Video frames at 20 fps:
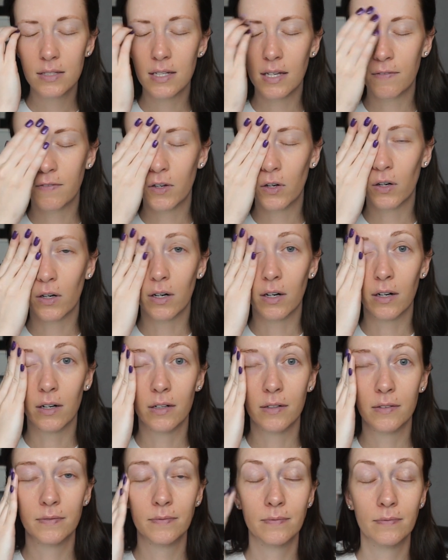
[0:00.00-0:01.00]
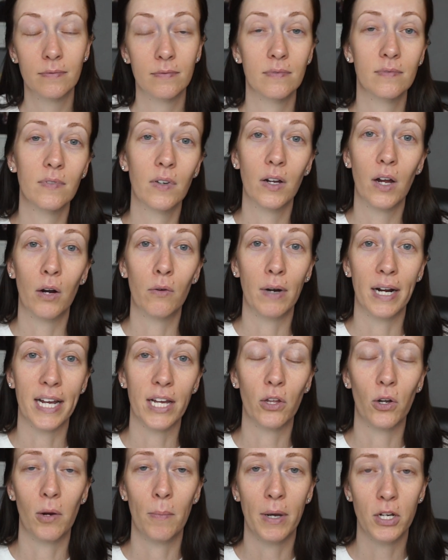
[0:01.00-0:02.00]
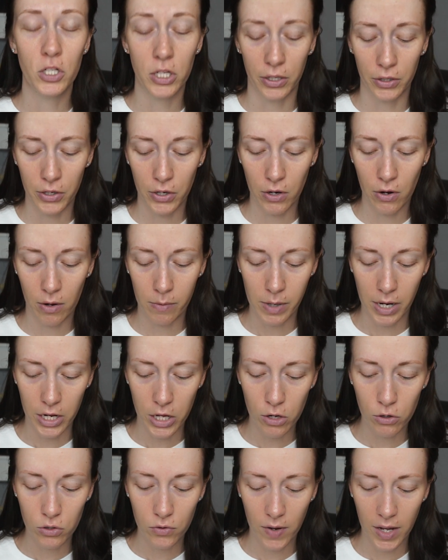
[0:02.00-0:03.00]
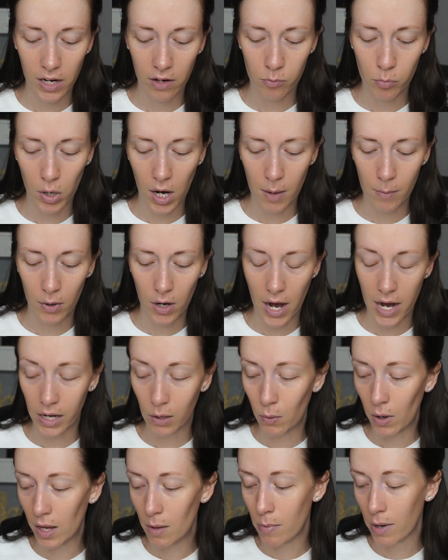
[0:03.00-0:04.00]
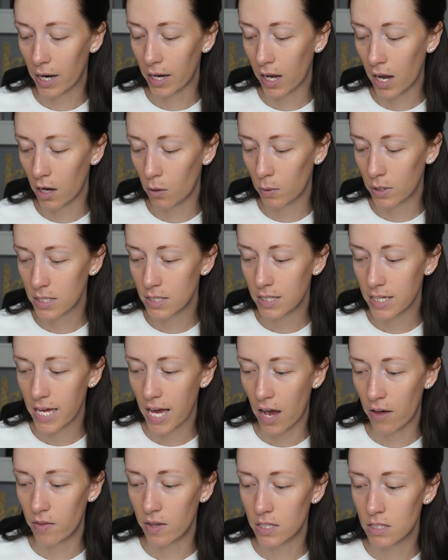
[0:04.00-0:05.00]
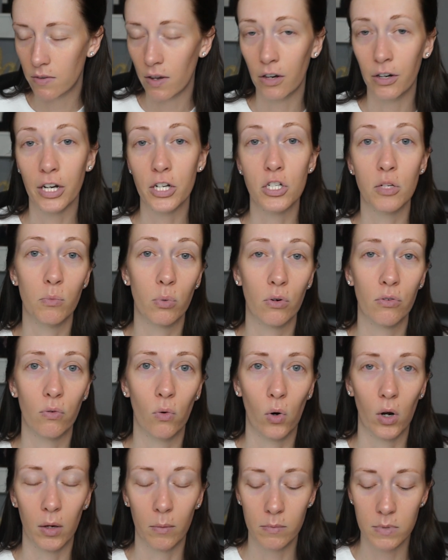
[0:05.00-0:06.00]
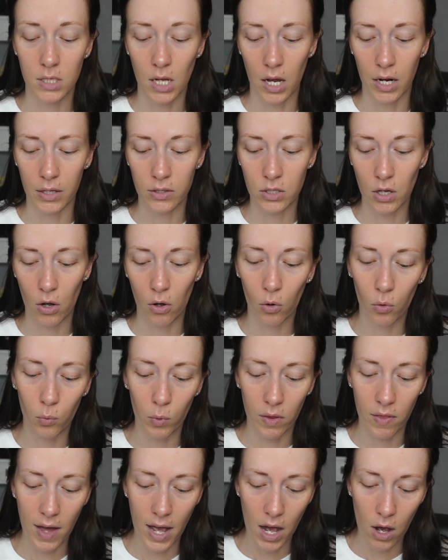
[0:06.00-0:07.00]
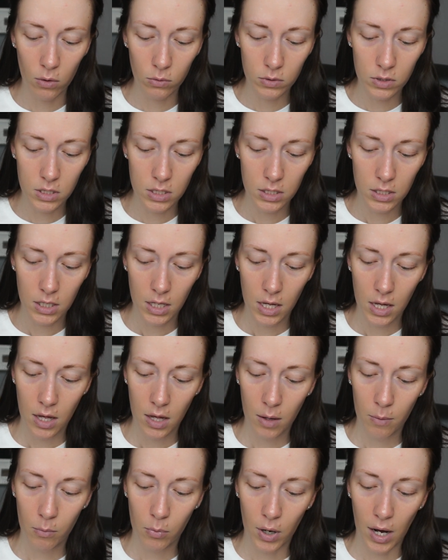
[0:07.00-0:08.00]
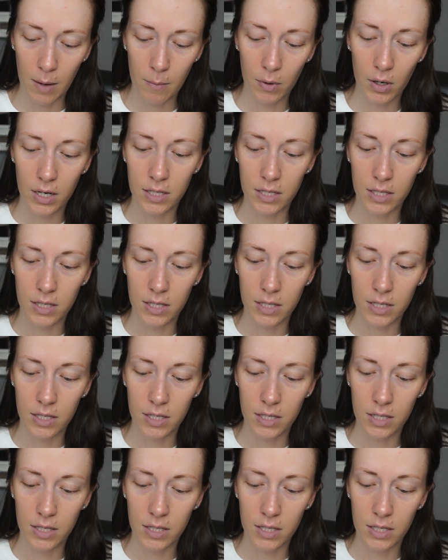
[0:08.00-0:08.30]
If you're a regular on my channel, you know I'm not a huge fan of primer anyway, but I kind of want to see how this foundation performs on its own without primer.